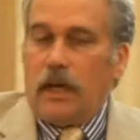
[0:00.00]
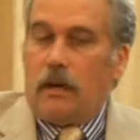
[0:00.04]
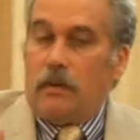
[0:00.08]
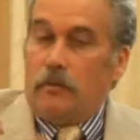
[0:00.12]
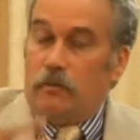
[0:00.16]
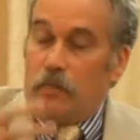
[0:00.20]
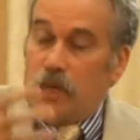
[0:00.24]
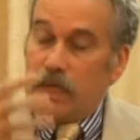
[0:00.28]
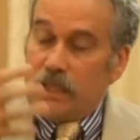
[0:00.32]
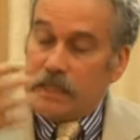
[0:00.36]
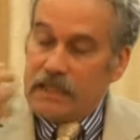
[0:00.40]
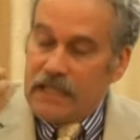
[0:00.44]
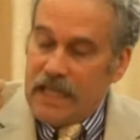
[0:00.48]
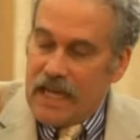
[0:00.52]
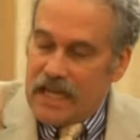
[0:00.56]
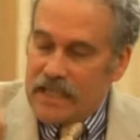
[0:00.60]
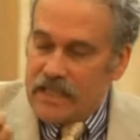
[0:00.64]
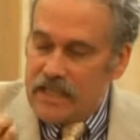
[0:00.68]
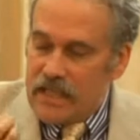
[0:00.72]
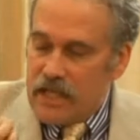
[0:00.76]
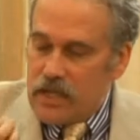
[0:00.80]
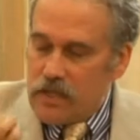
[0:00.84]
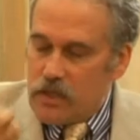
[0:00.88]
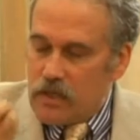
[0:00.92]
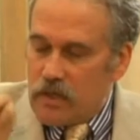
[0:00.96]
But
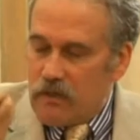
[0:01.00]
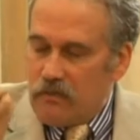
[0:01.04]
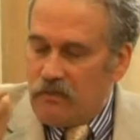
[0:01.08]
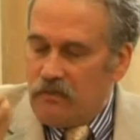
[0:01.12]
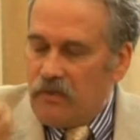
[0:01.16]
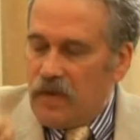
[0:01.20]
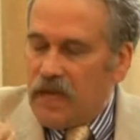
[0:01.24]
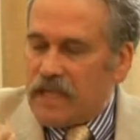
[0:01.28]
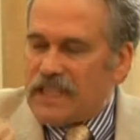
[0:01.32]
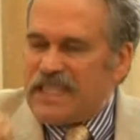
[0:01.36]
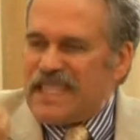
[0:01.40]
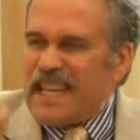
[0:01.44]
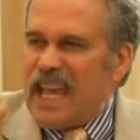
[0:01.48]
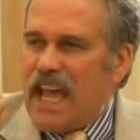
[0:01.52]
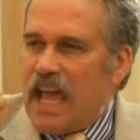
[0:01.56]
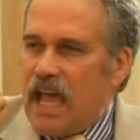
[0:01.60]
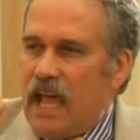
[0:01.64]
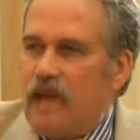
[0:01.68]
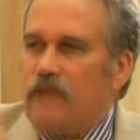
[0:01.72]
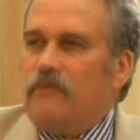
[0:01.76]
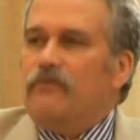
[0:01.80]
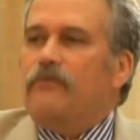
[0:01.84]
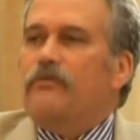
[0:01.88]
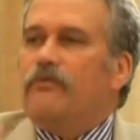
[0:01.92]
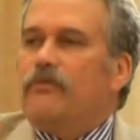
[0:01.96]
taxation affects
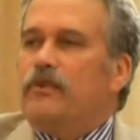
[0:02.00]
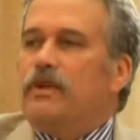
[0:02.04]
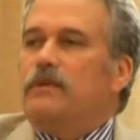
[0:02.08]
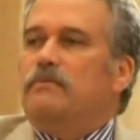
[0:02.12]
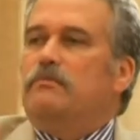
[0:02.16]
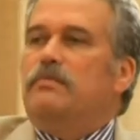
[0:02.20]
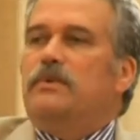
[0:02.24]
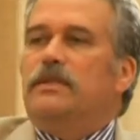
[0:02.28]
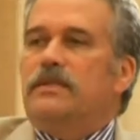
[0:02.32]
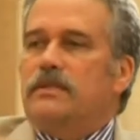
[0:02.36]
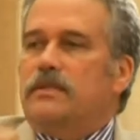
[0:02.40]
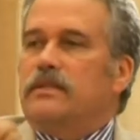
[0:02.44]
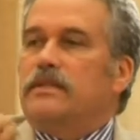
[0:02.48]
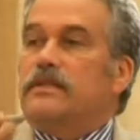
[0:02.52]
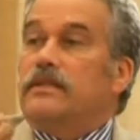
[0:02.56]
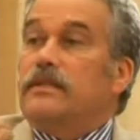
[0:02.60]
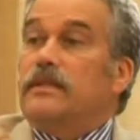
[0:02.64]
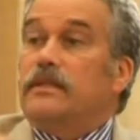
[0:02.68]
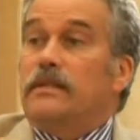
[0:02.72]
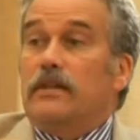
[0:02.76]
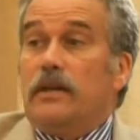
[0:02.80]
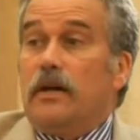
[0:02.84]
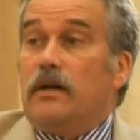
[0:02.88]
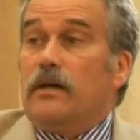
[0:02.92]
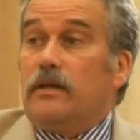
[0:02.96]
every business
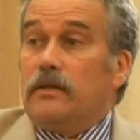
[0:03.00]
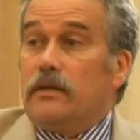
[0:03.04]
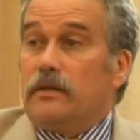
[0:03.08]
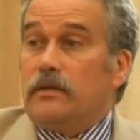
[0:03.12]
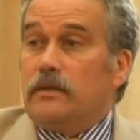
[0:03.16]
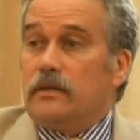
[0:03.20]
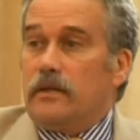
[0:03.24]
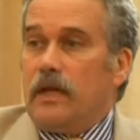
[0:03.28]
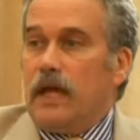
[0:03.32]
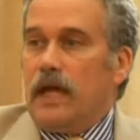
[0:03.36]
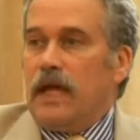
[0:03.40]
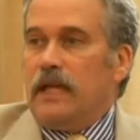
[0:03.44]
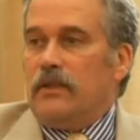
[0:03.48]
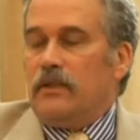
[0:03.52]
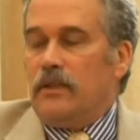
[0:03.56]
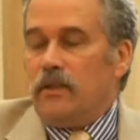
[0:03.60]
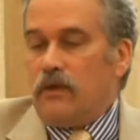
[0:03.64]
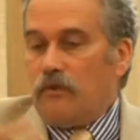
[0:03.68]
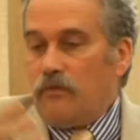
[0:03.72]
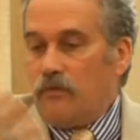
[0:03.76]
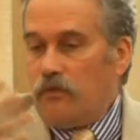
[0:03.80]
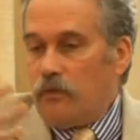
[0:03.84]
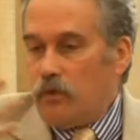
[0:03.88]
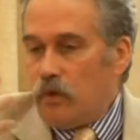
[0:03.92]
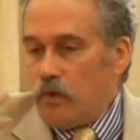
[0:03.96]
in Ghana, and
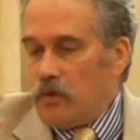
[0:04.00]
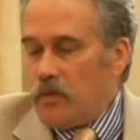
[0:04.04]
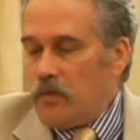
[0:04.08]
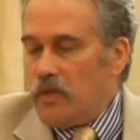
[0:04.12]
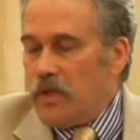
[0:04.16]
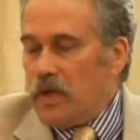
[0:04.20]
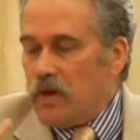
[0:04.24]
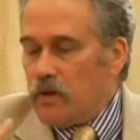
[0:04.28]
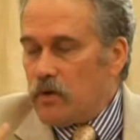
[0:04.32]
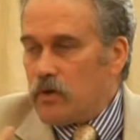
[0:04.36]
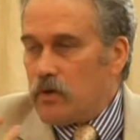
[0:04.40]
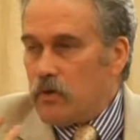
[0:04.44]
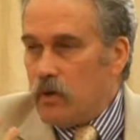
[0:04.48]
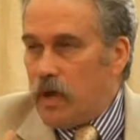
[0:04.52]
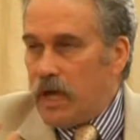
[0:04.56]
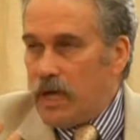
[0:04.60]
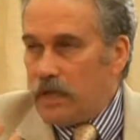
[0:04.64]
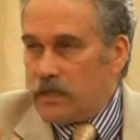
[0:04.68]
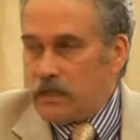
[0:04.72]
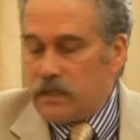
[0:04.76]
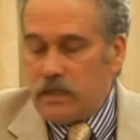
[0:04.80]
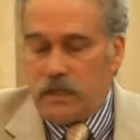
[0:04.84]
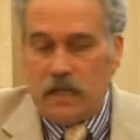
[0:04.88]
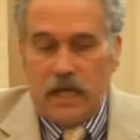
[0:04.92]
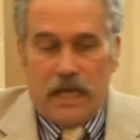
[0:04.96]
therefore their
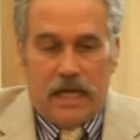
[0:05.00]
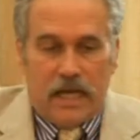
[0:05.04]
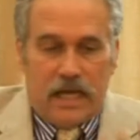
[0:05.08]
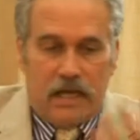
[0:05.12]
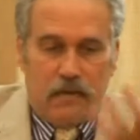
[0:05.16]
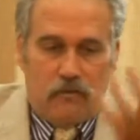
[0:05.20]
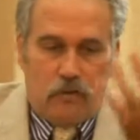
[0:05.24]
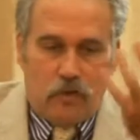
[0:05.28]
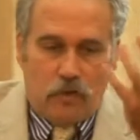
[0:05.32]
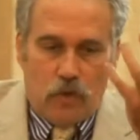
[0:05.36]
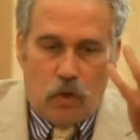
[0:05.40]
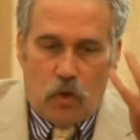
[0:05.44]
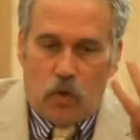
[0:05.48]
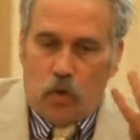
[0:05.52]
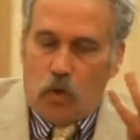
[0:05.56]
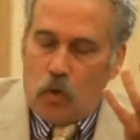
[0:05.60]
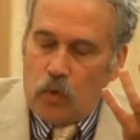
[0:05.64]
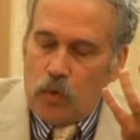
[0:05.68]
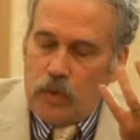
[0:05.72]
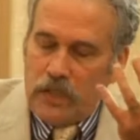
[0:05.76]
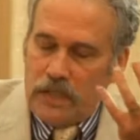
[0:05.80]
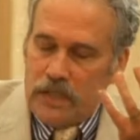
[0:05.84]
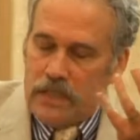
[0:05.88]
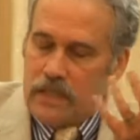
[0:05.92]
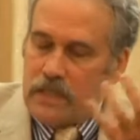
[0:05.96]
grant, even though
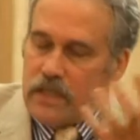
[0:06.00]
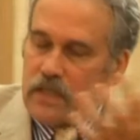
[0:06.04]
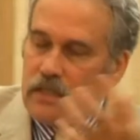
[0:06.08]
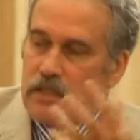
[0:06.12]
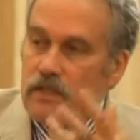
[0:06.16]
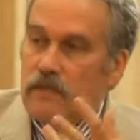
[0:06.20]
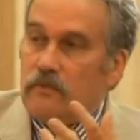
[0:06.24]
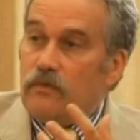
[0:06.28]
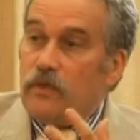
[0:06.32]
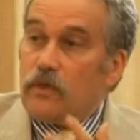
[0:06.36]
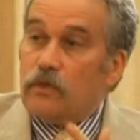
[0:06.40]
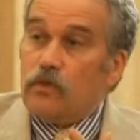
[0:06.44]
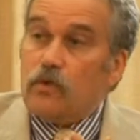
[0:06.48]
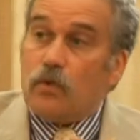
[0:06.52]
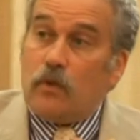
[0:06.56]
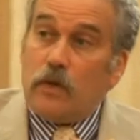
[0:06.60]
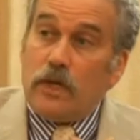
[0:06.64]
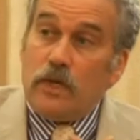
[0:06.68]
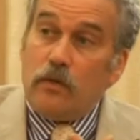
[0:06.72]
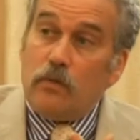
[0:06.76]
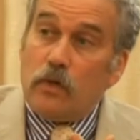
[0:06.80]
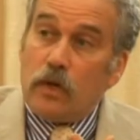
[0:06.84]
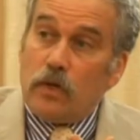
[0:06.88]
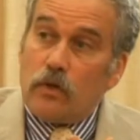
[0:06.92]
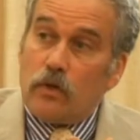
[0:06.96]
only 6 of the
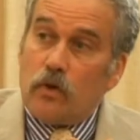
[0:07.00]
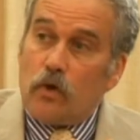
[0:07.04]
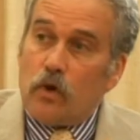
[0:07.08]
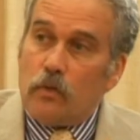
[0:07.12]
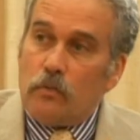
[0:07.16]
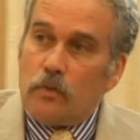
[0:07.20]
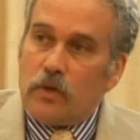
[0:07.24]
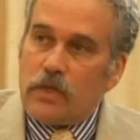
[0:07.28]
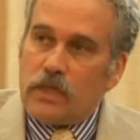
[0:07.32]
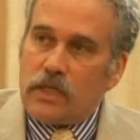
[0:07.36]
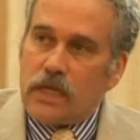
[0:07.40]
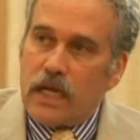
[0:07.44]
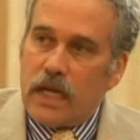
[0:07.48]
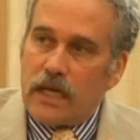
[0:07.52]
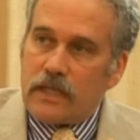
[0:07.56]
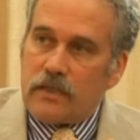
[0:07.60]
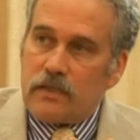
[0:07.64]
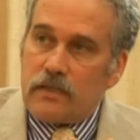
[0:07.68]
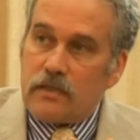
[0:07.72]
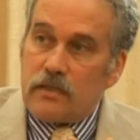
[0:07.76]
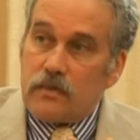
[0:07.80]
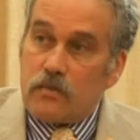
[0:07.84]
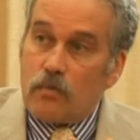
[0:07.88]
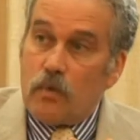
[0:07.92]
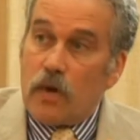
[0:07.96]
21 corporate
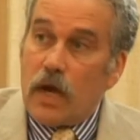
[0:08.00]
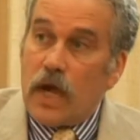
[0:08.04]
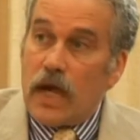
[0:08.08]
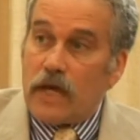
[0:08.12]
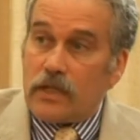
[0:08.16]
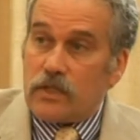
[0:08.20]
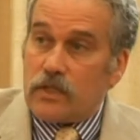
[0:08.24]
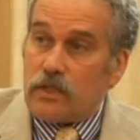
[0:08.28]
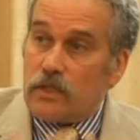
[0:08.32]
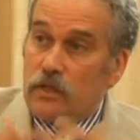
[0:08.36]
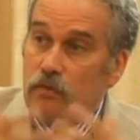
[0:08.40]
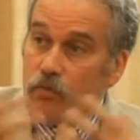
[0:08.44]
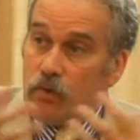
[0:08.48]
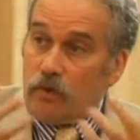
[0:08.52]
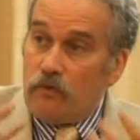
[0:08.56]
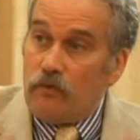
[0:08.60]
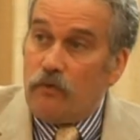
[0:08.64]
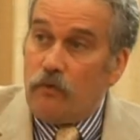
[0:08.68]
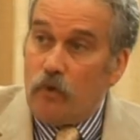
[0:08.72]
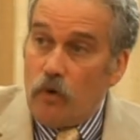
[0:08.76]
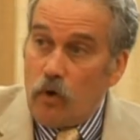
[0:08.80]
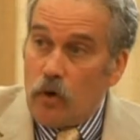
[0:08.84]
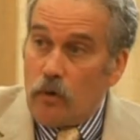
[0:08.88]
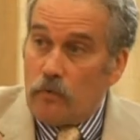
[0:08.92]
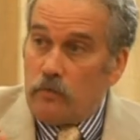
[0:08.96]
taxes were actually
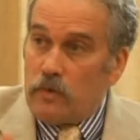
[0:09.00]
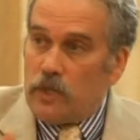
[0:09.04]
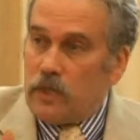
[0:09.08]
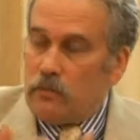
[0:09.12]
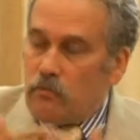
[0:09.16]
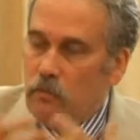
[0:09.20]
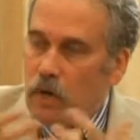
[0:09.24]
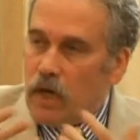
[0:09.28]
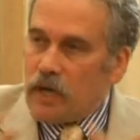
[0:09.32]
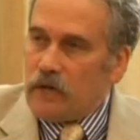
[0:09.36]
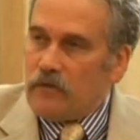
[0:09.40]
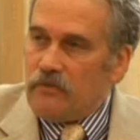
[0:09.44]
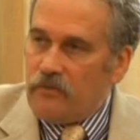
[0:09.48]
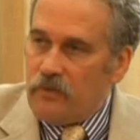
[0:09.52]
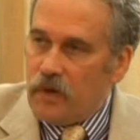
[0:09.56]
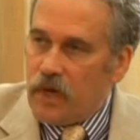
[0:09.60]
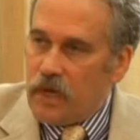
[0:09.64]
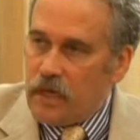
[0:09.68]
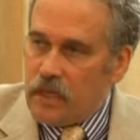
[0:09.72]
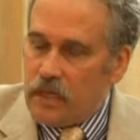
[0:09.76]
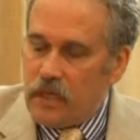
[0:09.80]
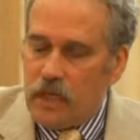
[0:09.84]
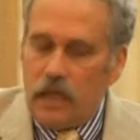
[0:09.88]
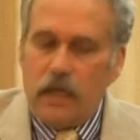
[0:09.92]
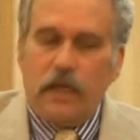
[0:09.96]
reformed and modified,
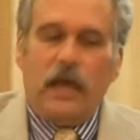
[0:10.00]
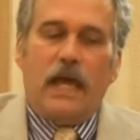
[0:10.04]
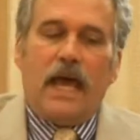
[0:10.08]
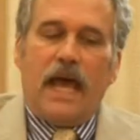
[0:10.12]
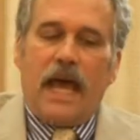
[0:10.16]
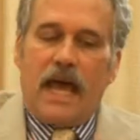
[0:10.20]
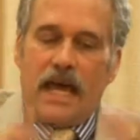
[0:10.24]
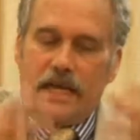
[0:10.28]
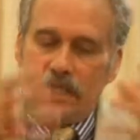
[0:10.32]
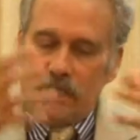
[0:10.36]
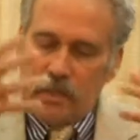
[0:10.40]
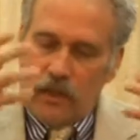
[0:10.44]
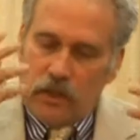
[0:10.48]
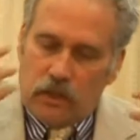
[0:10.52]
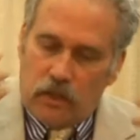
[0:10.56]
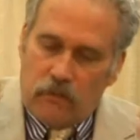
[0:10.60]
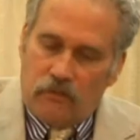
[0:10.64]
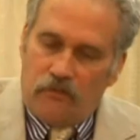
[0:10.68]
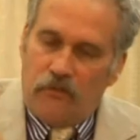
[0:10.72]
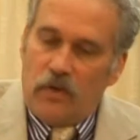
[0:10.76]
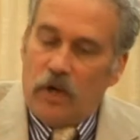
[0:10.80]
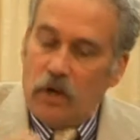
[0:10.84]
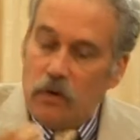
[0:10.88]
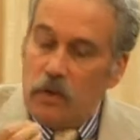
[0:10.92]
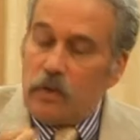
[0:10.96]
has a
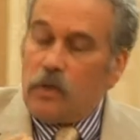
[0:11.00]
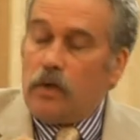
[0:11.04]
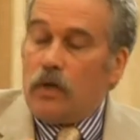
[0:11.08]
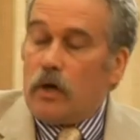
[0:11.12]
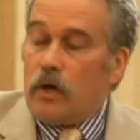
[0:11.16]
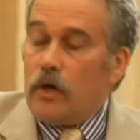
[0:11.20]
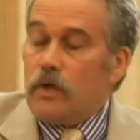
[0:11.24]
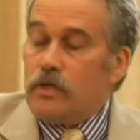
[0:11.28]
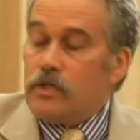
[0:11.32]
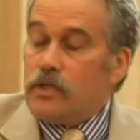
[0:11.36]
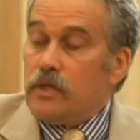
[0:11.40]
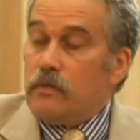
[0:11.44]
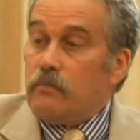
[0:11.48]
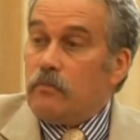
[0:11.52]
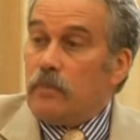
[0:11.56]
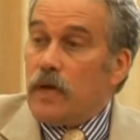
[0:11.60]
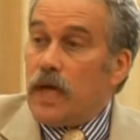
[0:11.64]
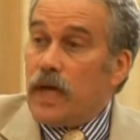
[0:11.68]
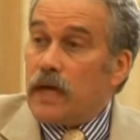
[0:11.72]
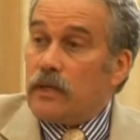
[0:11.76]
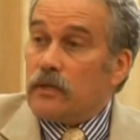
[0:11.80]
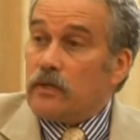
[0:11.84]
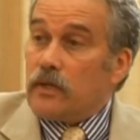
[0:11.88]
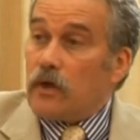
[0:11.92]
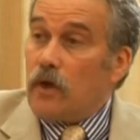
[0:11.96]
very large
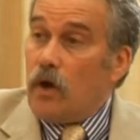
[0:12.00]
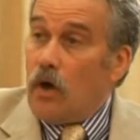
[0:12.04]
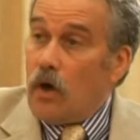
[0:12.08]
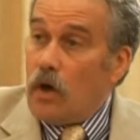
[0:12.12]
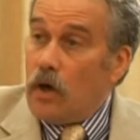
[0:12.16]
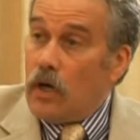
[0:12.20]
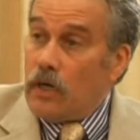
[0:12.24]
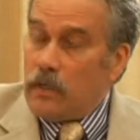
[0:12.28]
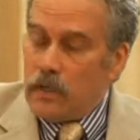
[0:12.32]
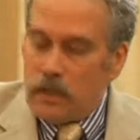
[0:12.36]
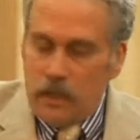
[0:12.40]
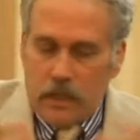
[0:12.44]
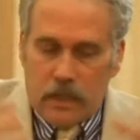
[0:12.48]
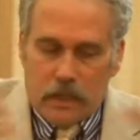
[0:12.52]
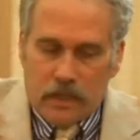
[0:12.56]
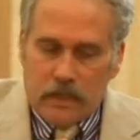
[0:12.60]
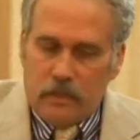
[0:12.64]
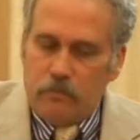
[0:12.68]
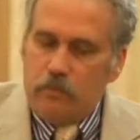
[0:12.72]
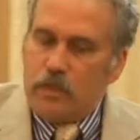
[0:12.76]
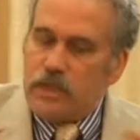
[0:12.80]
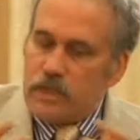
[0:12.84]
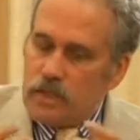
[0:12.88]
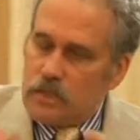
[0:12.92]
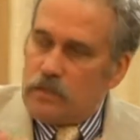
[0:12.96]
impact on the
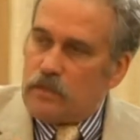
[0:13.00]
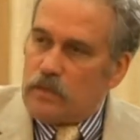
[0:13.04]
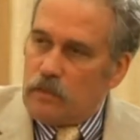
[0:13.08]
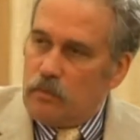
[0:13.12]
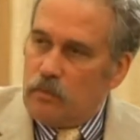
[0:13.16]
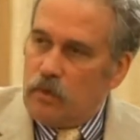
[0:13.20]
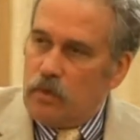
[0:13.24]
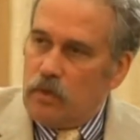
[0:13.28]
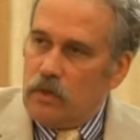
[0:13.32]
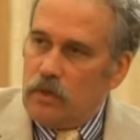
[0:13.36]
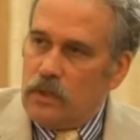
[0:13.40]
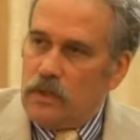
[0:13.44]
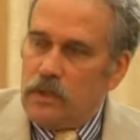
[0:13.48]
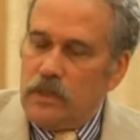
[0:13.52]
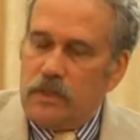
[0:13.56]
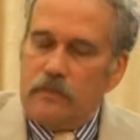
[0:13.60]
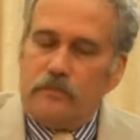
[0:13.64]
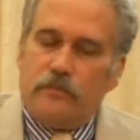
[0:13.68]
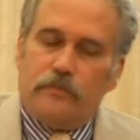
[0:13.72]
business community.